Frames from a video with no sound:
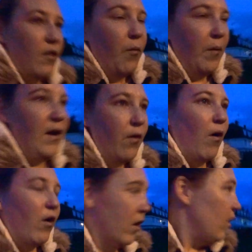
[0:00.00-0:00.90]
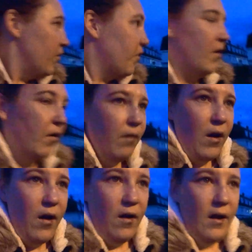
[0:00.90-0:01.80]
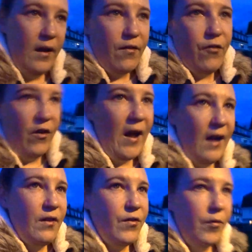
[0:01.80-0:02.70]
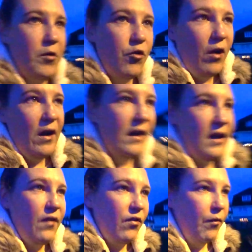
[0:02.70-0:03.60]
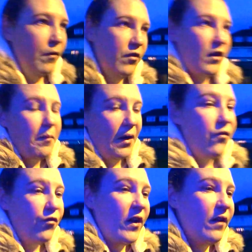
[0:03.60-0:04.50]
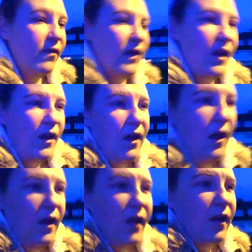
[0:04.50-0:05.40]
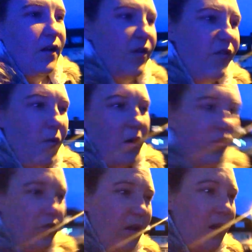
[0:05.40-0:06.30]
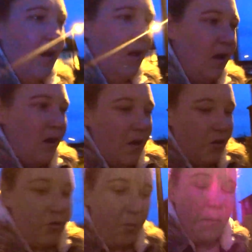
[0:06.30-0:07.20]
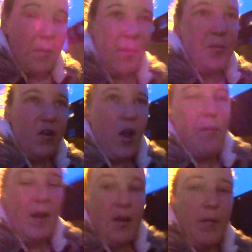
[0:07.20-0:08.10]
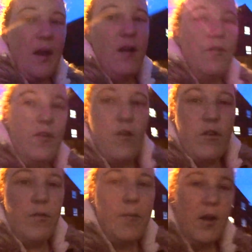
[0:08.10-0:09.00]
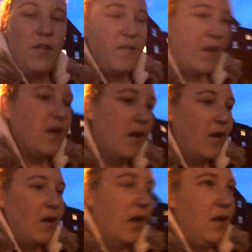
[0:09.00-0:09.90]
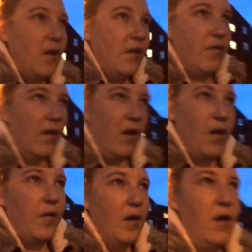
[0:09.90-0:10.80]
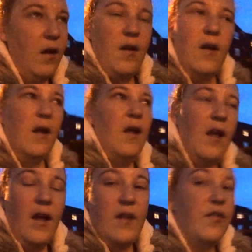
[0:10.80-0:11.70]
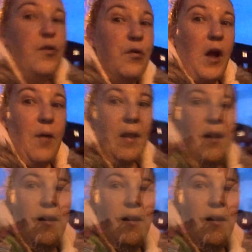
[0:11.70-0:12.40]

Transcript: The wheel on her scooter is flat, so we're trying to get someone to come out and fix it. Because otherwise she won't be able to go anywhere over Christmas. So... it's all going.